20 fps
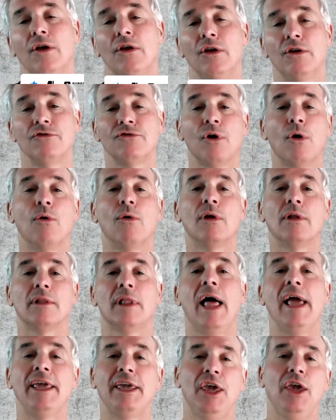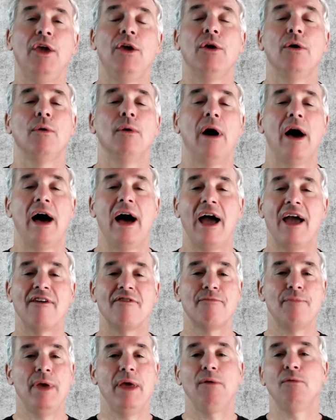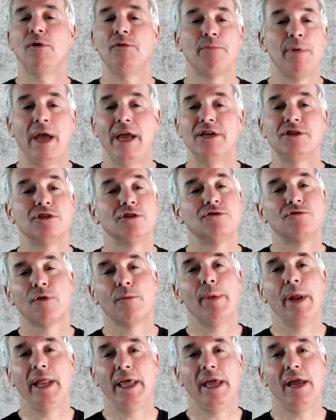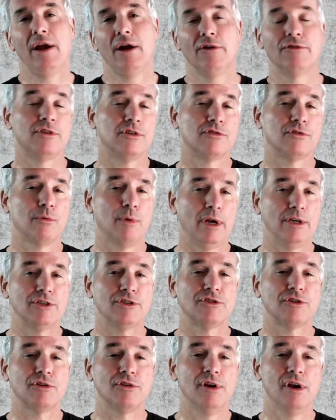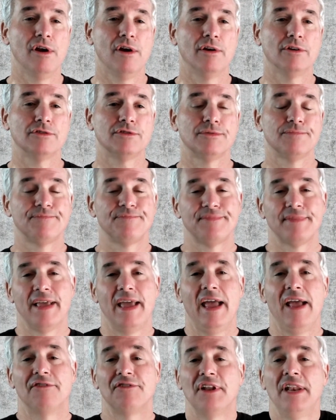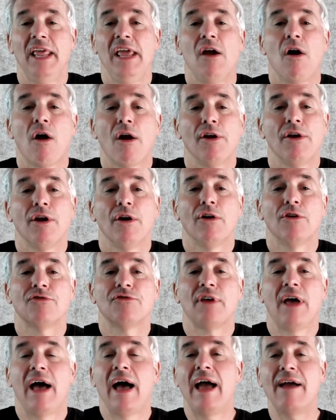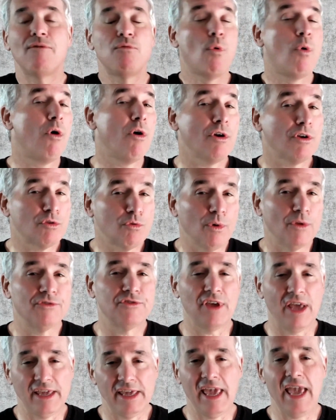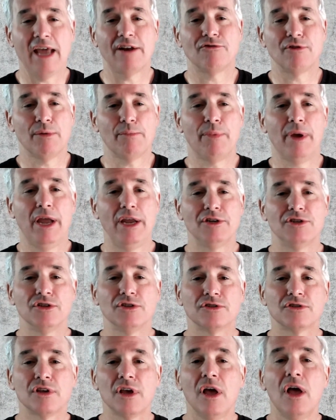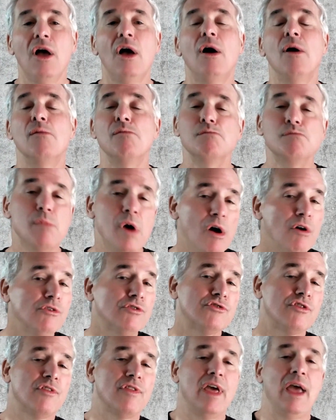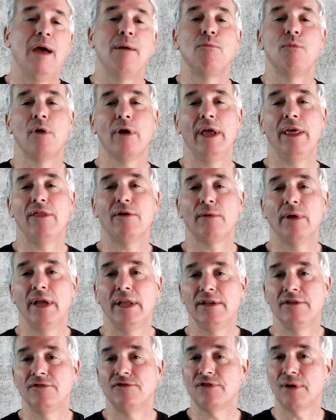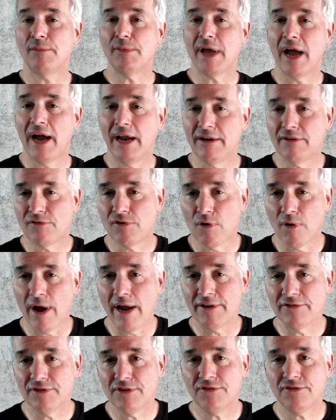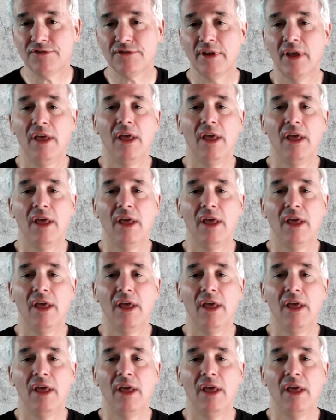So, like you, I've been with patients for many years as a registered nurse. As an ER nurse, I've worked with psychiatric patients. Most of them were either in some kind of crisis,